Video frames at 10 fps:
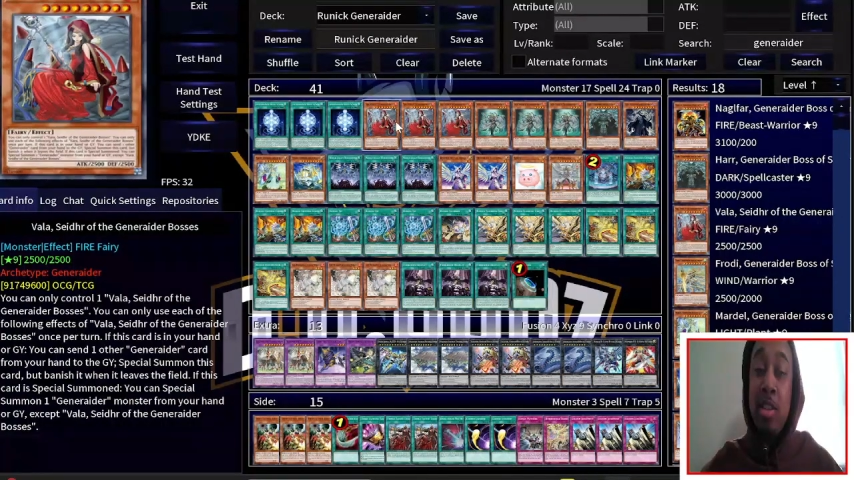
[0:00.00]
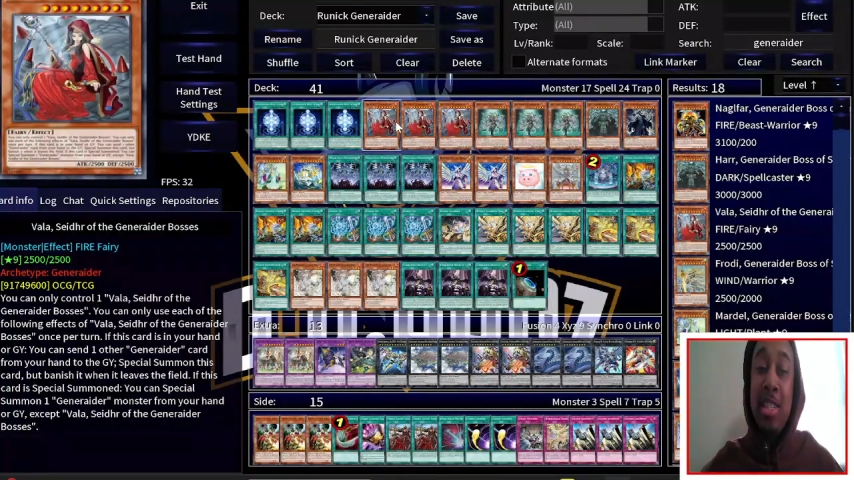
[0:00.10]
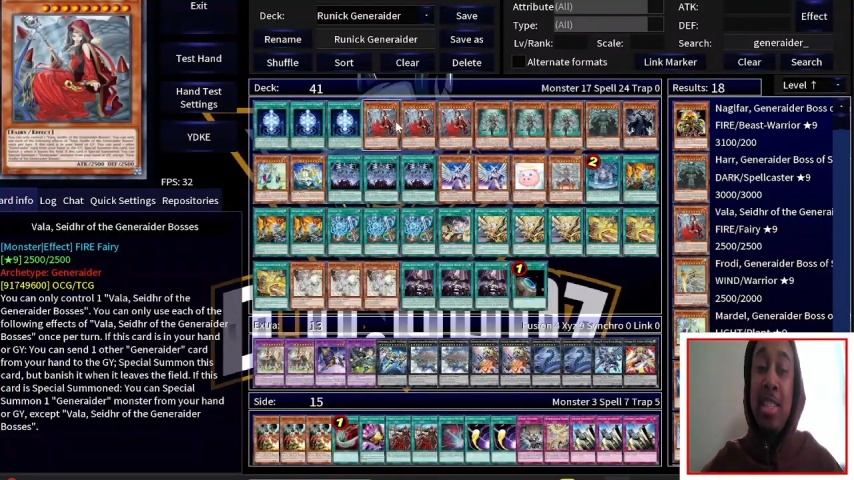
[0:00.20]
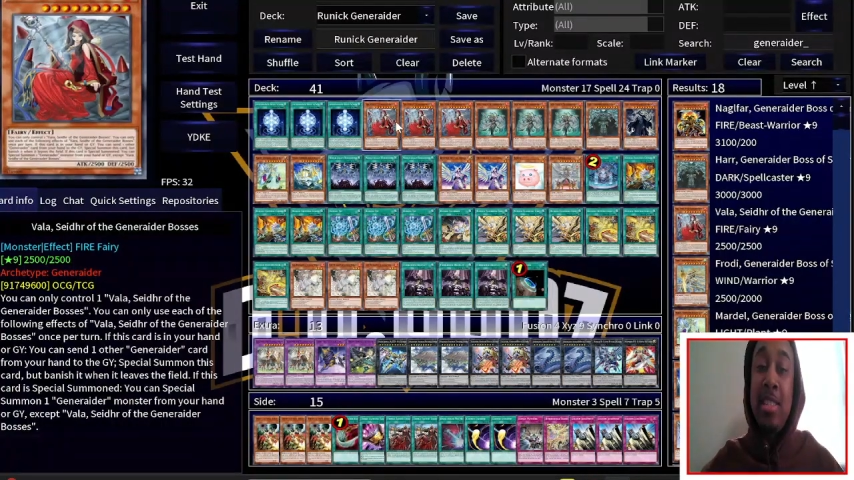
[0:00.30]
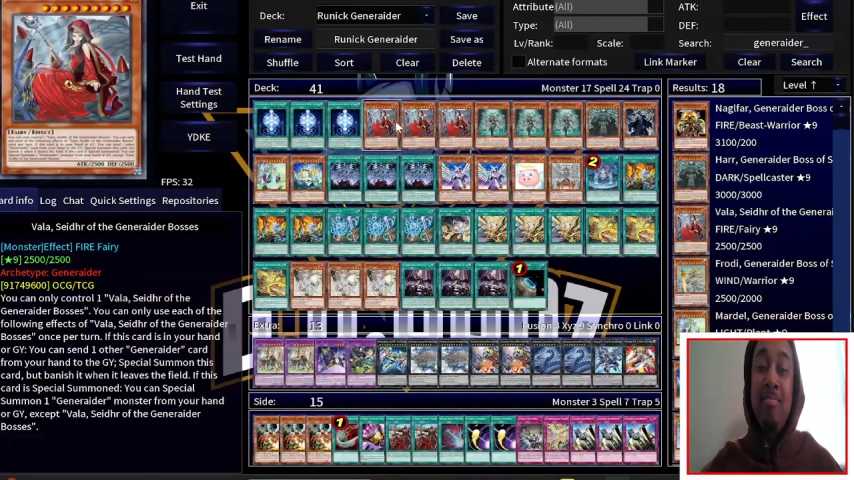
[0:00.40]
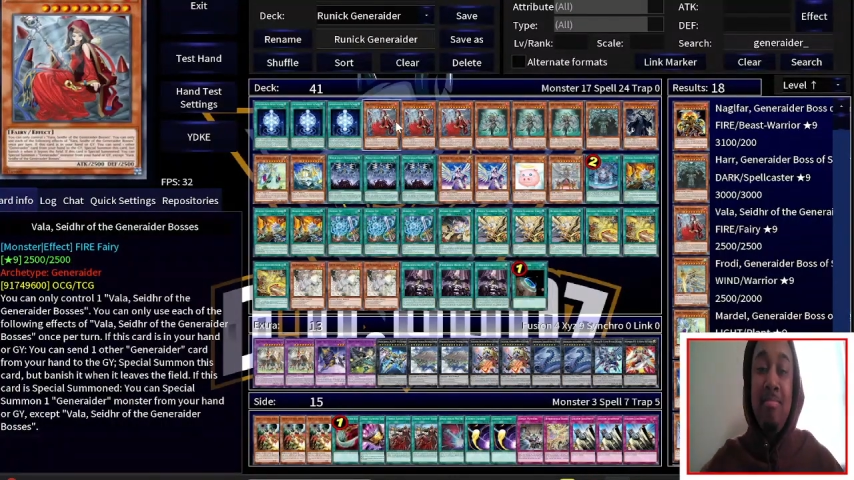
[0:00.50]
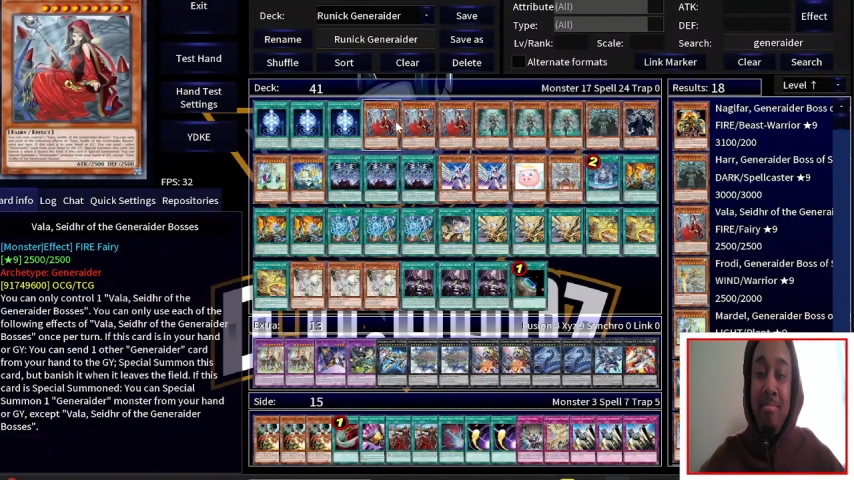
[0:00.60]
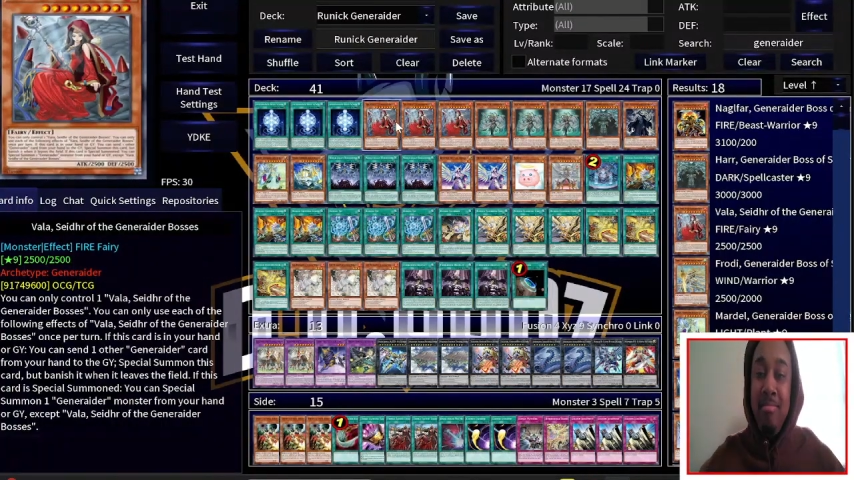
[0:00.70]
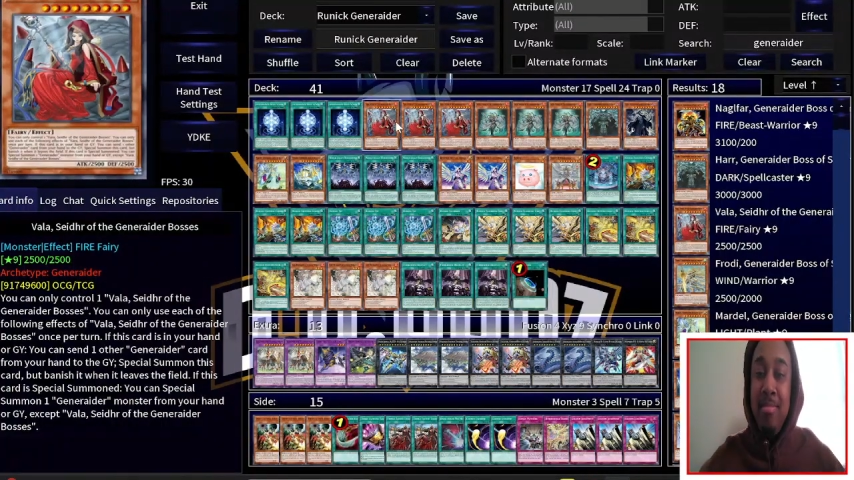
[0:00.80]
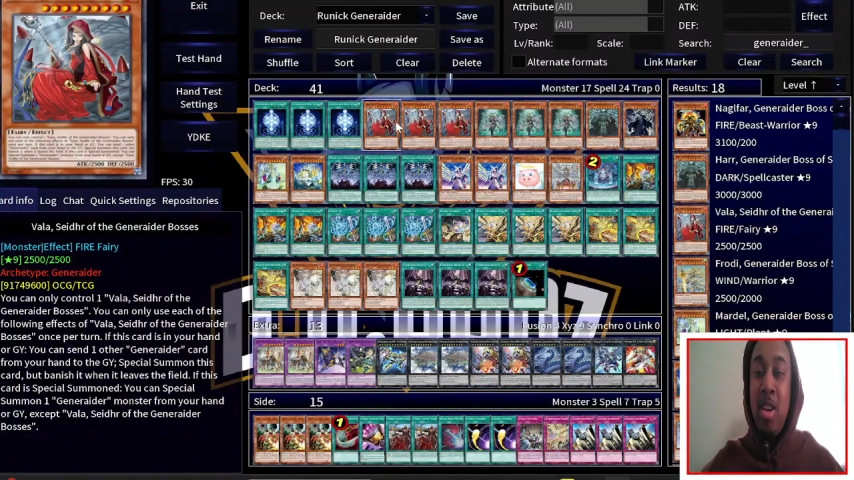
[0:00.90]
This
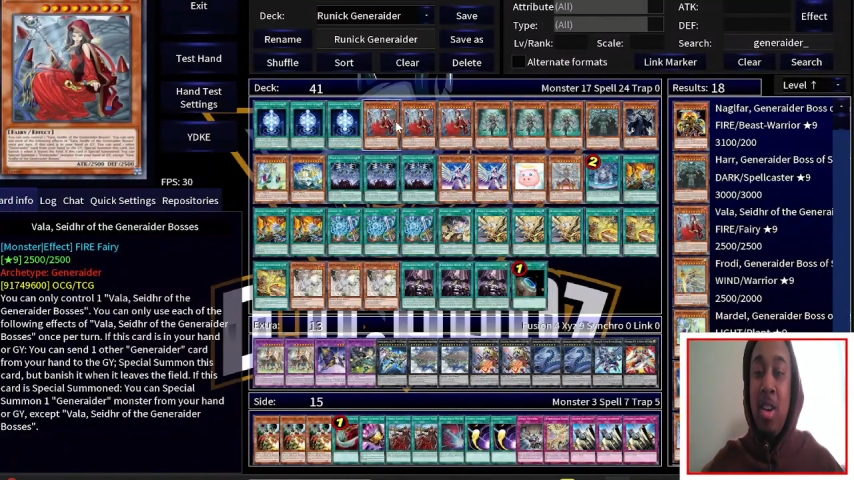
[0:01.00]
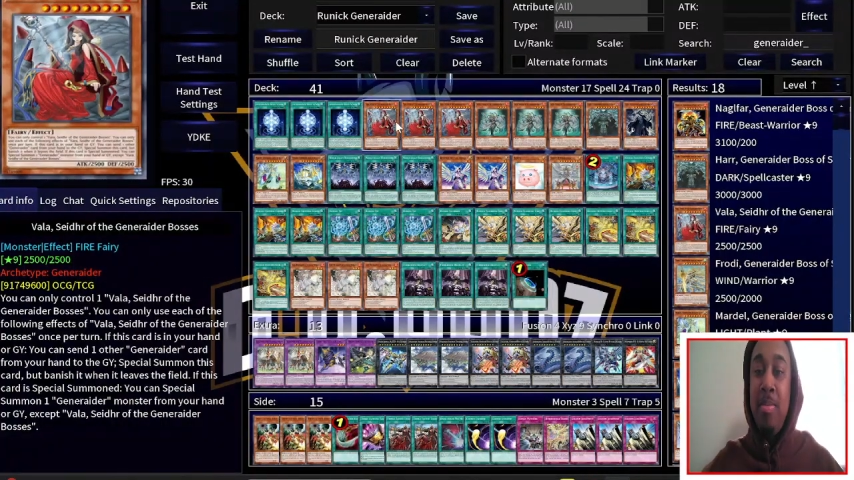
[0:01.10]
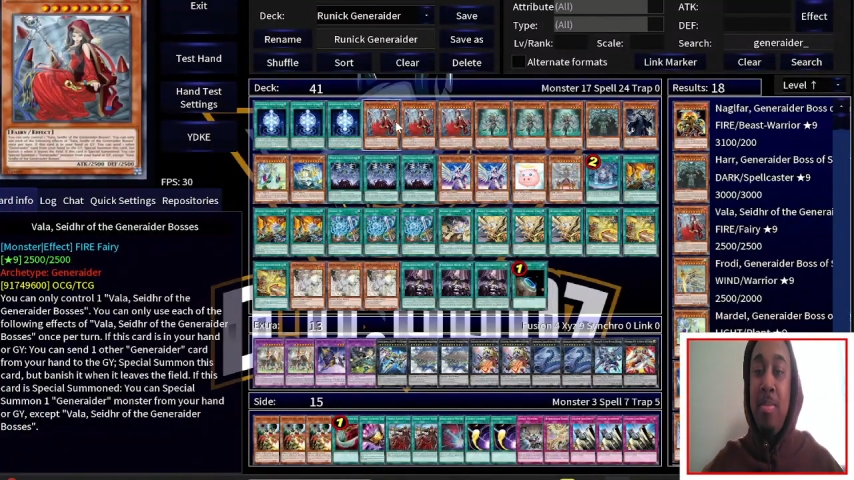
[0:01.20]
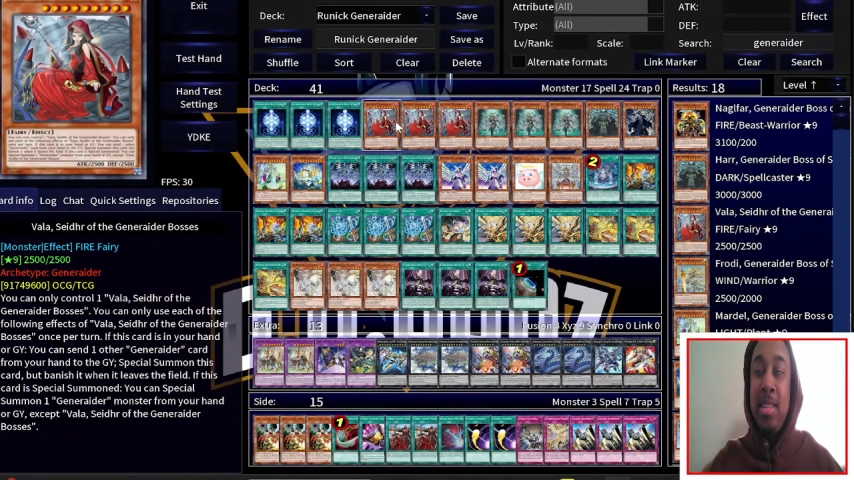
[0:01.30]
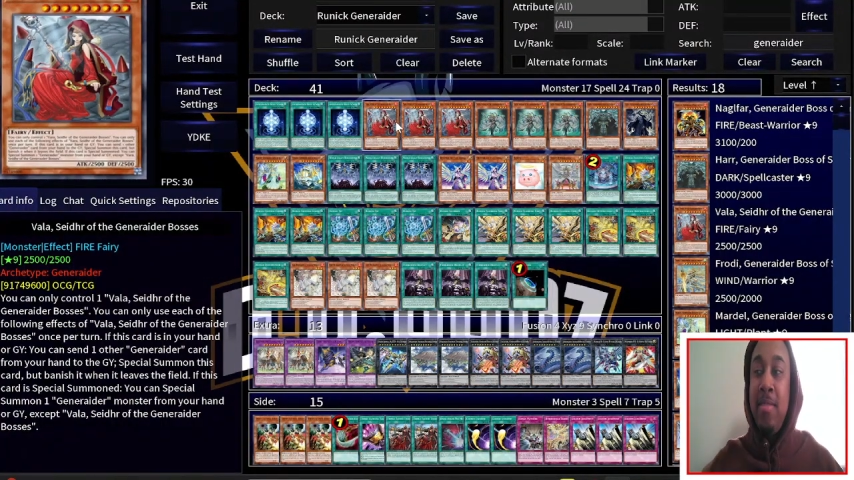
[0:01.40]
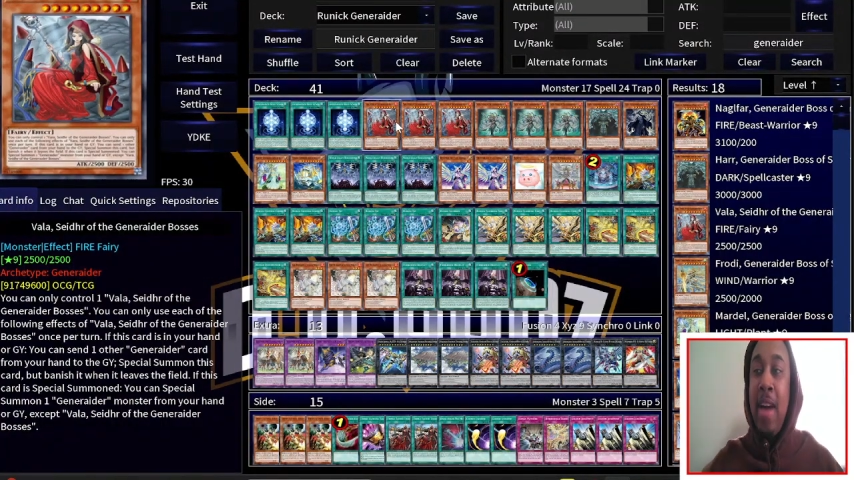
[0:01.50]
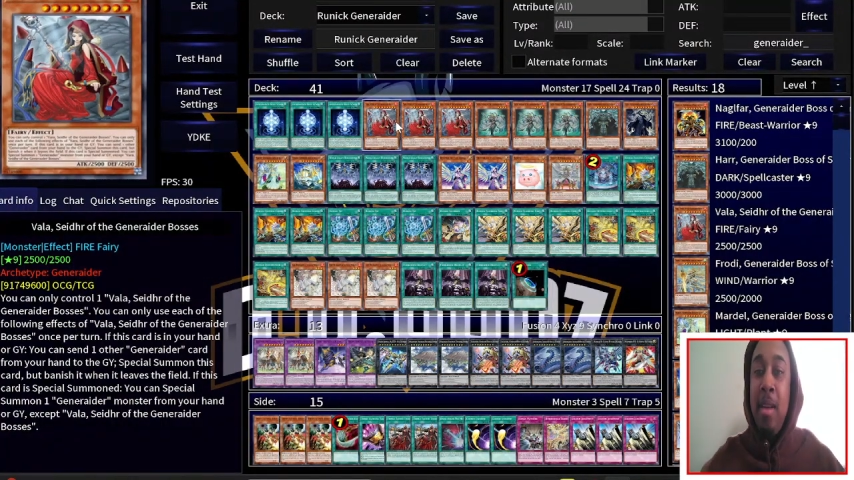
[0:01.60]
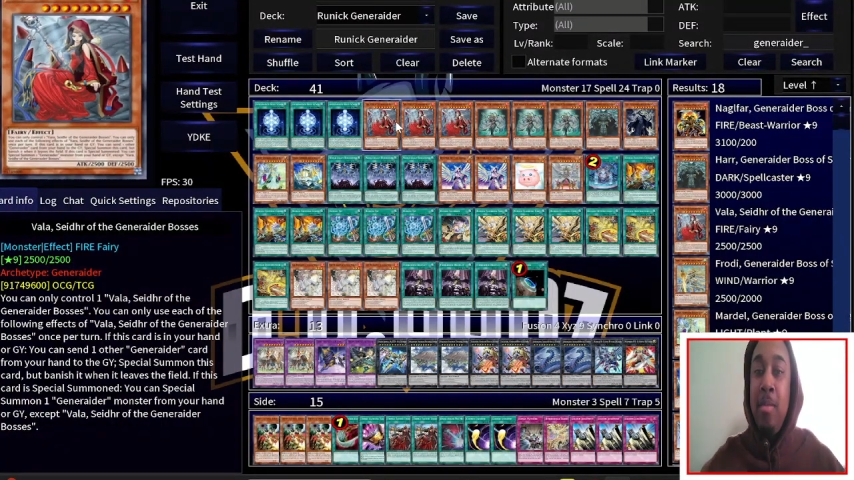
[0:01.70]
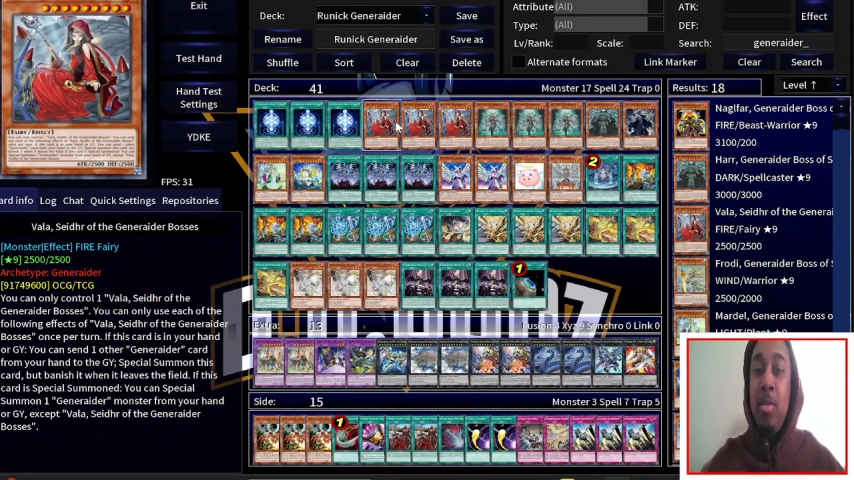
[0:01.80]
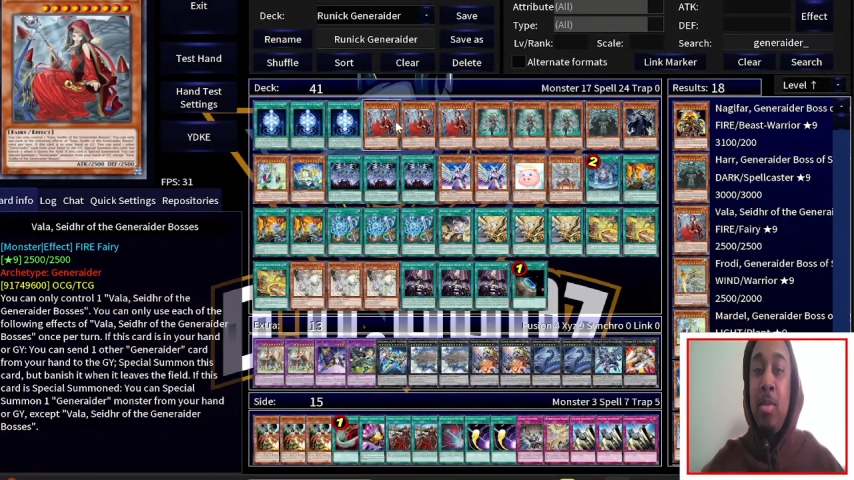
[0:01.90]
card makes it viable.